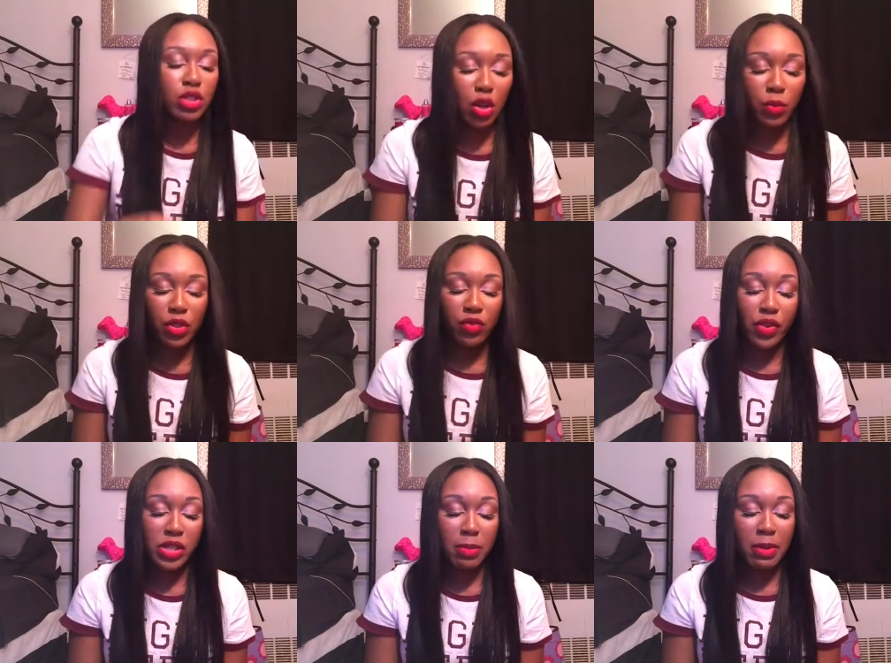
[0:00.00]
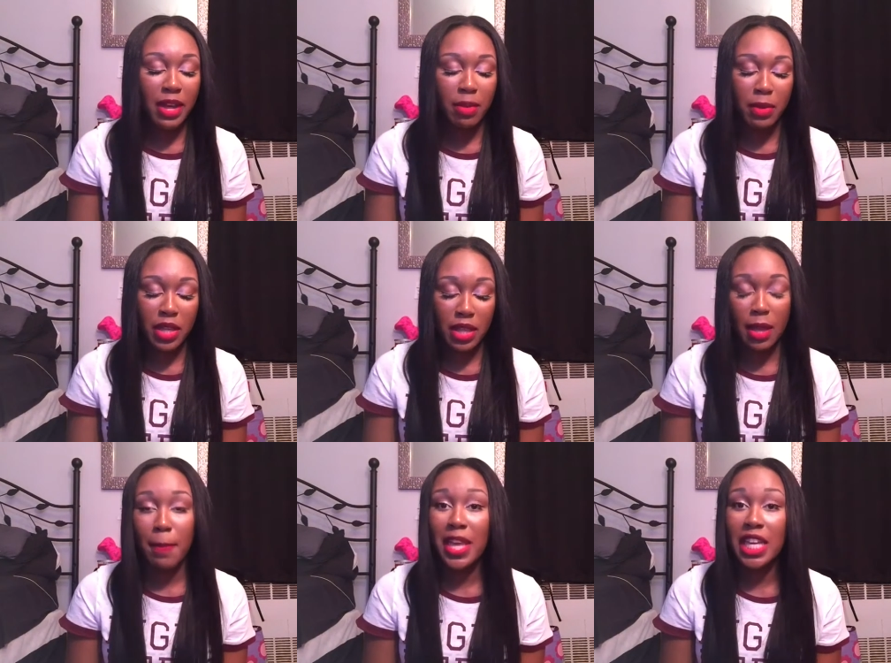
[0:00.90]
So when you first apply them on your
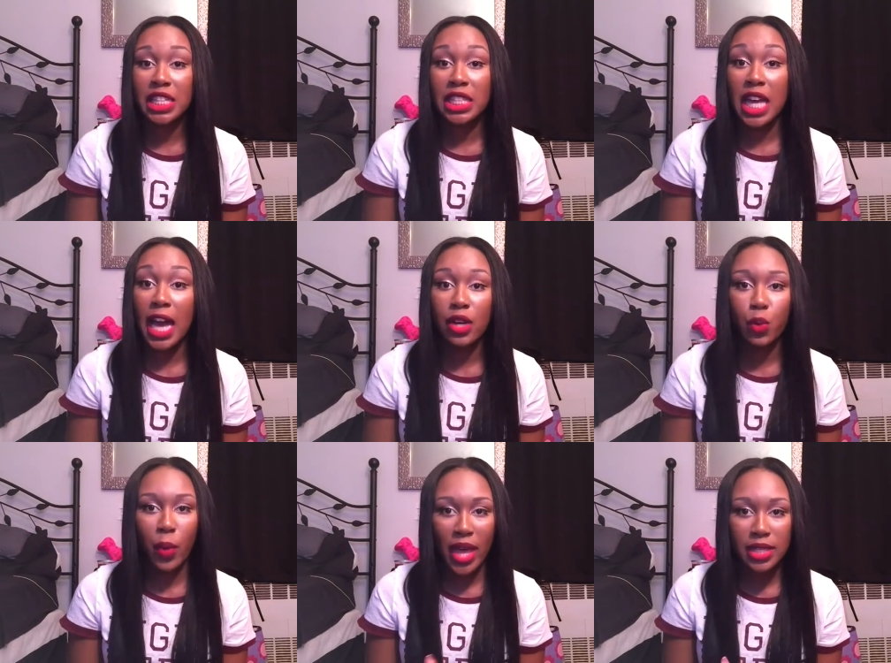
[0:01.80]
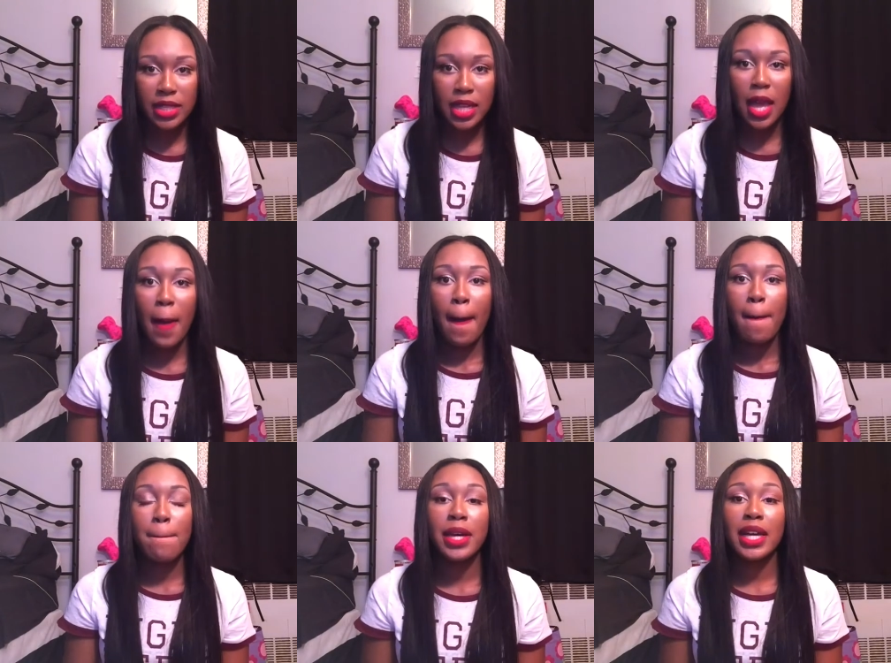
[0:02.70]
lip, it's kind of wet,
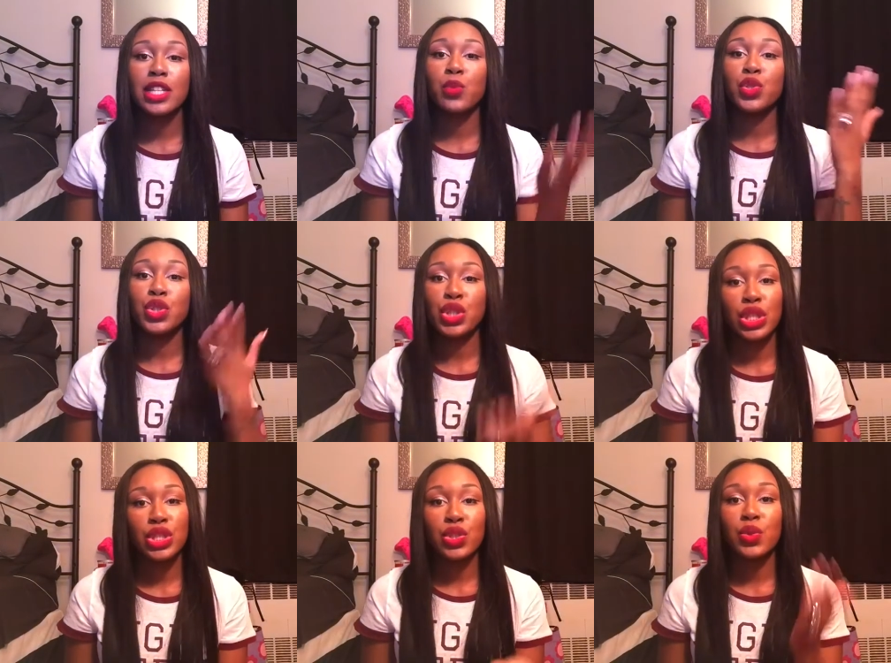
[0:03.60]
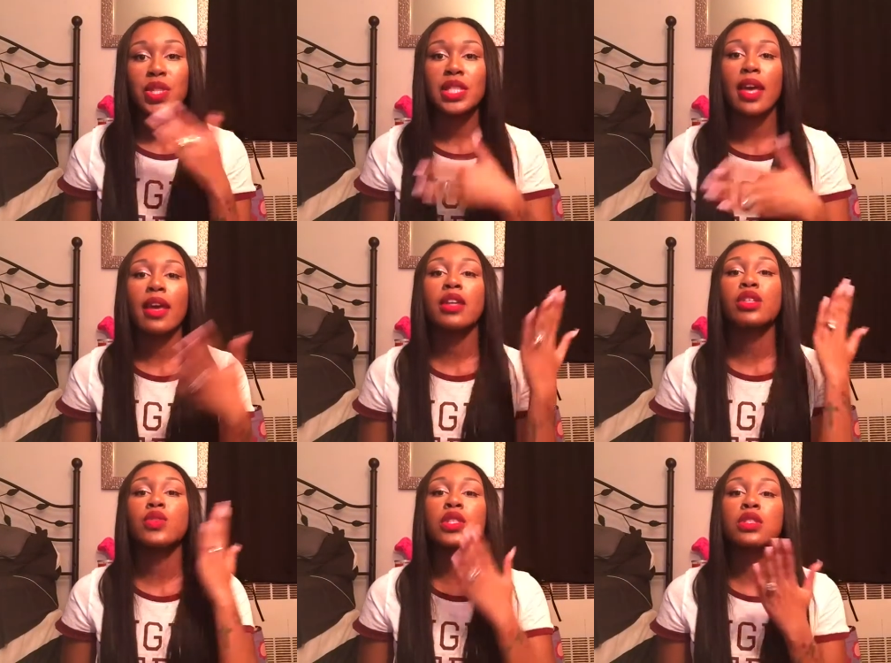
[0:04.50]
but what you're going to do is like,
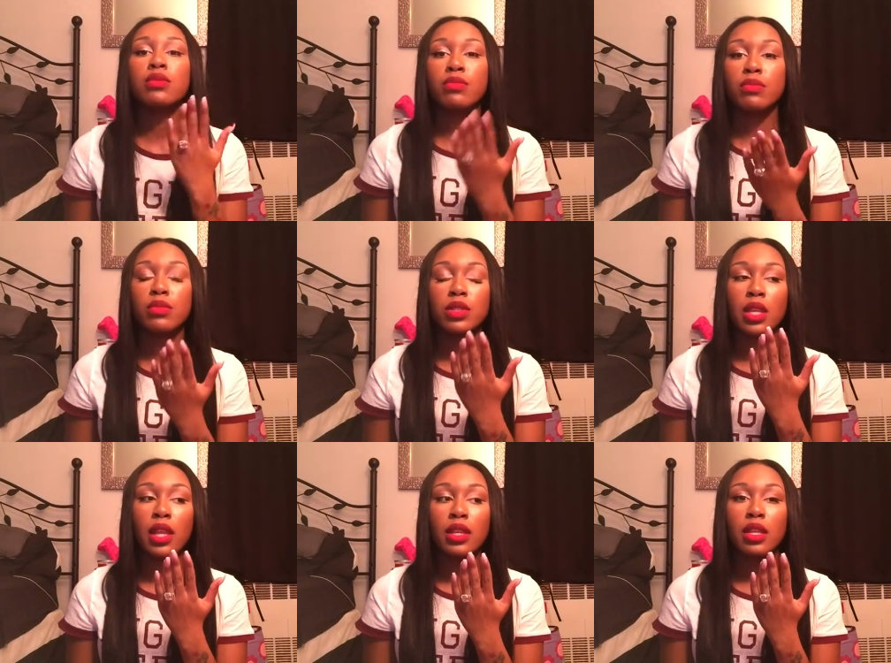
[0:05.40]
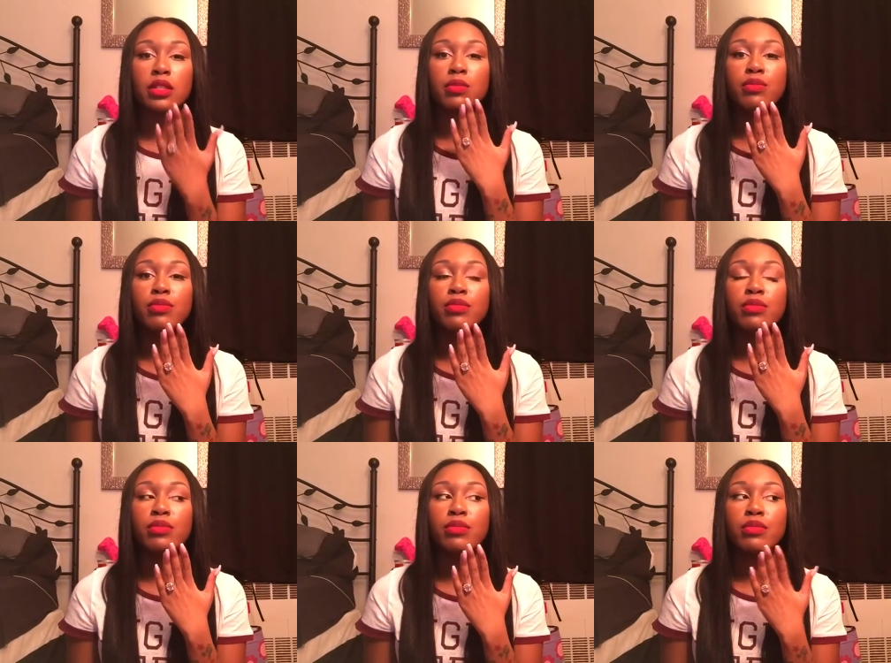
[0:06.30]
you just sit like this
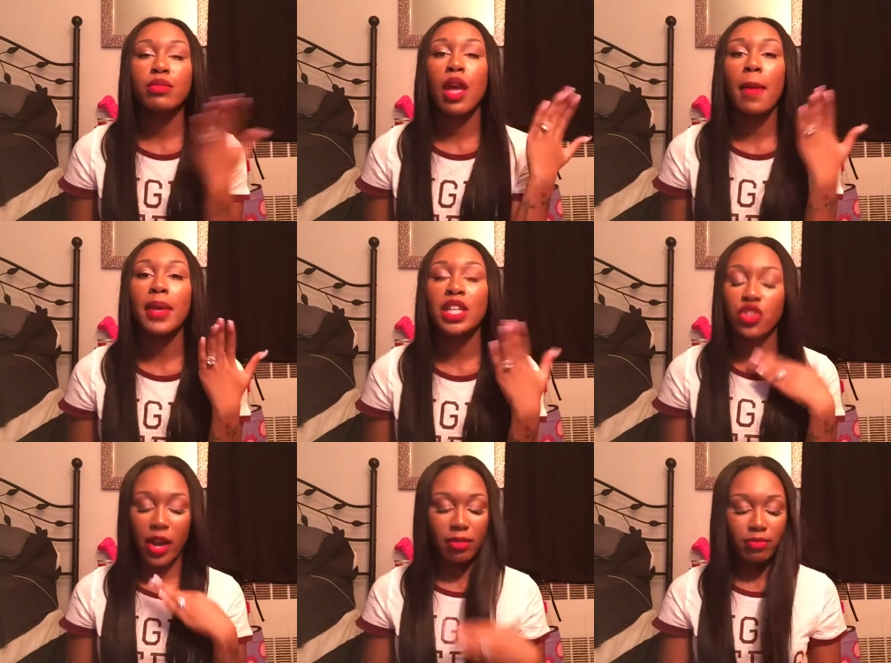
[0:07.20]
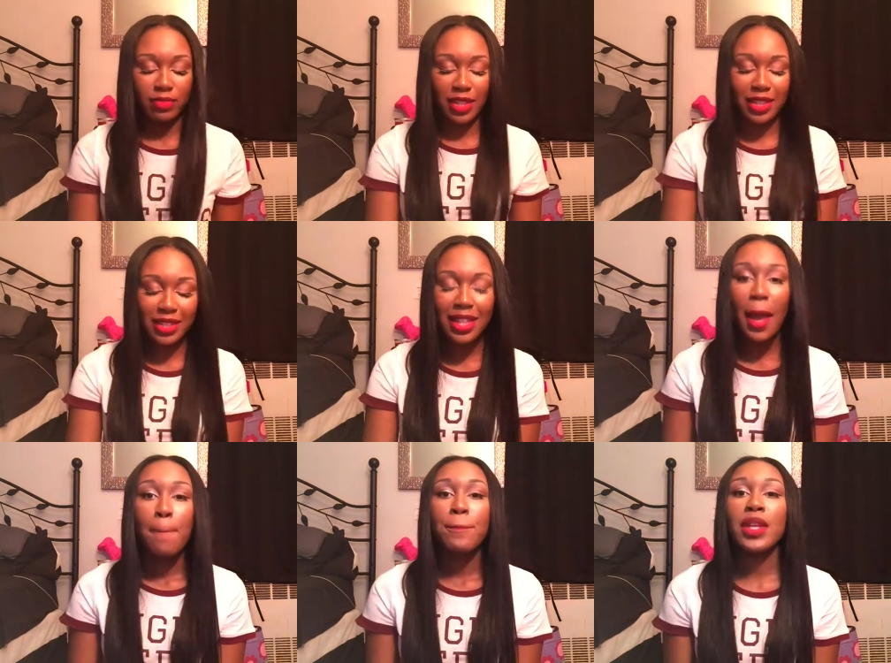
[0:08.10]
and make it dry.
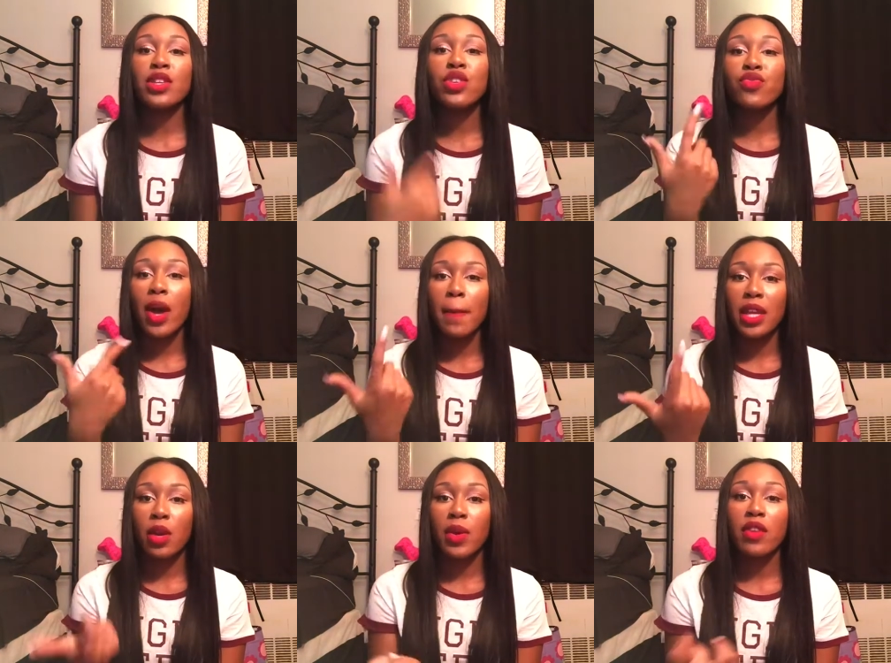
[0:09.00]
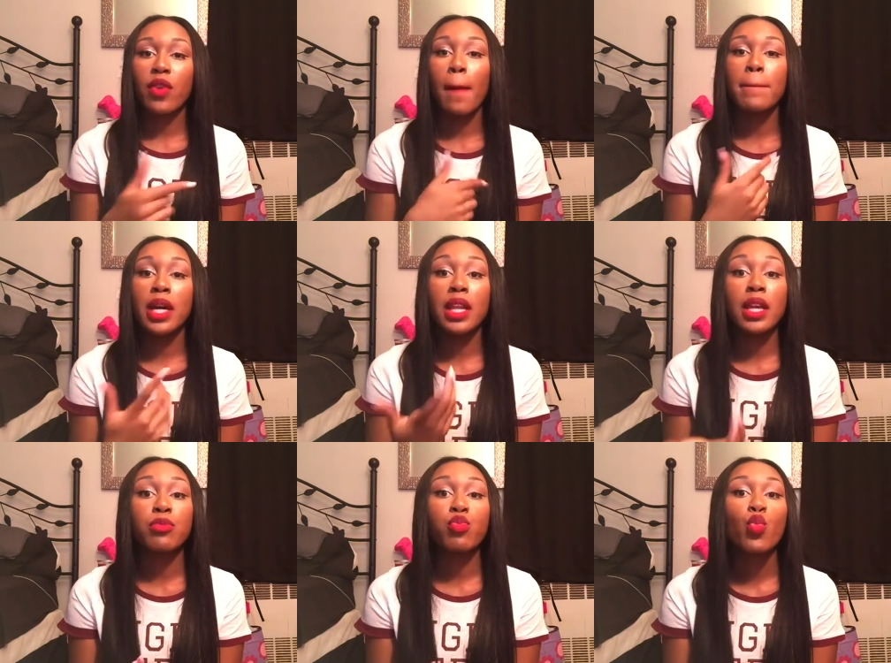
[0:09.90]
you could rub it or whatever, but
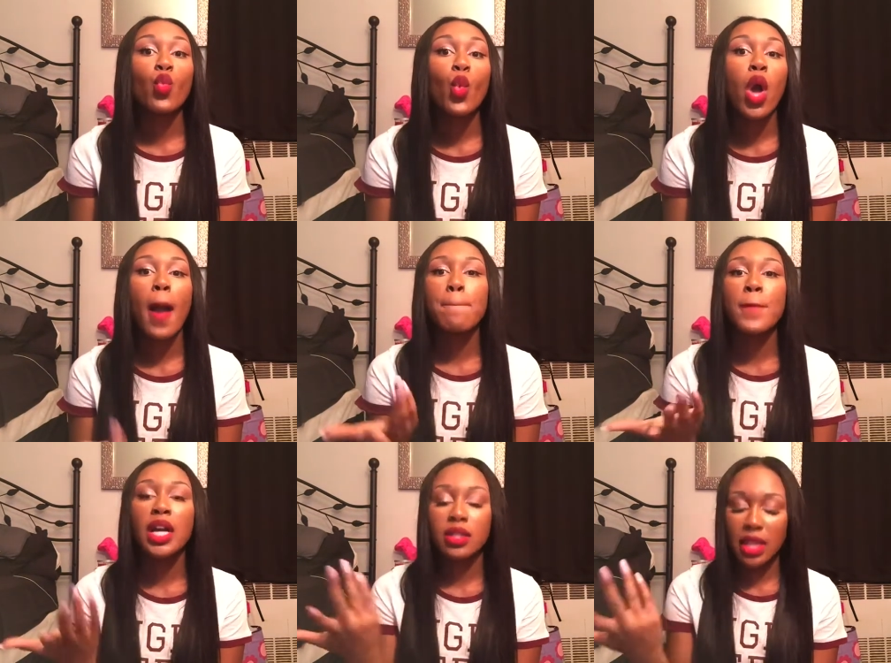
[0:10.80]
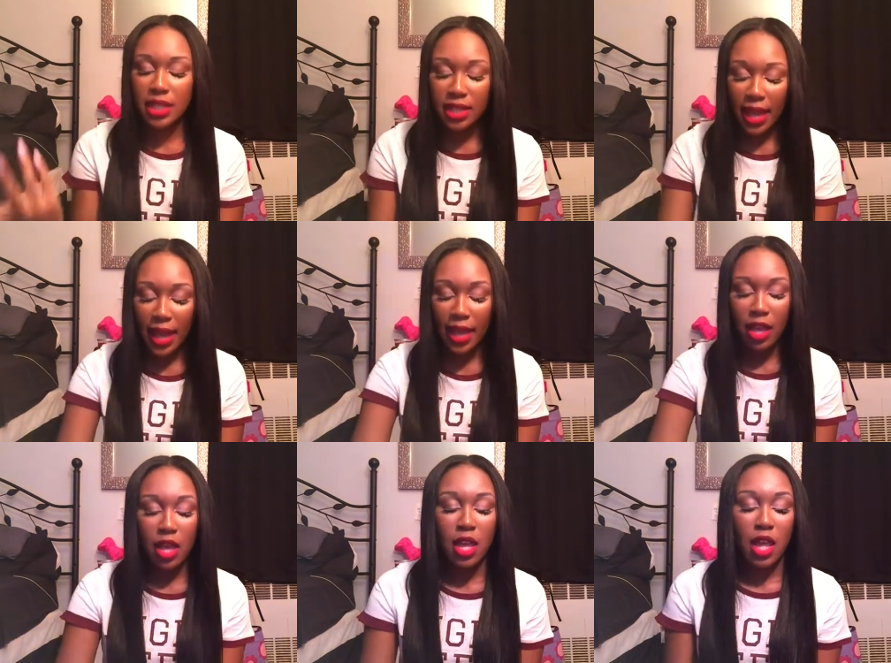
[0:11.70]
look, they stay
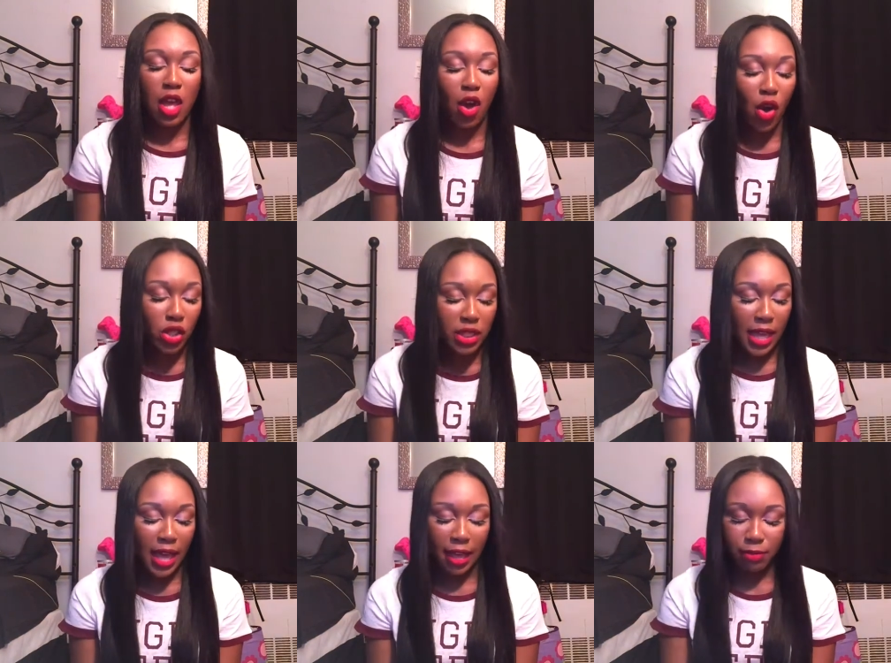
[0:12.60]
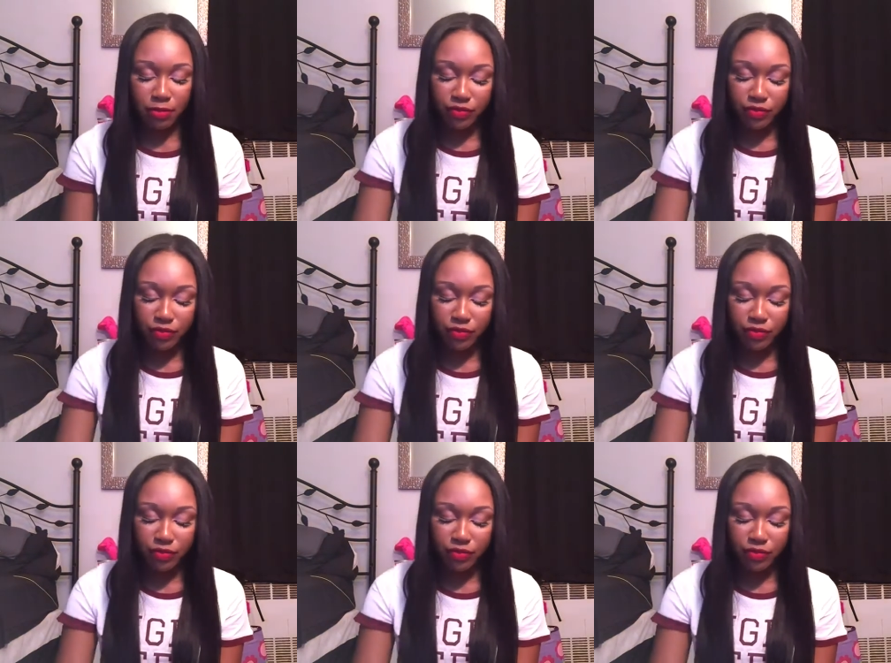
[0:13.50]
all day.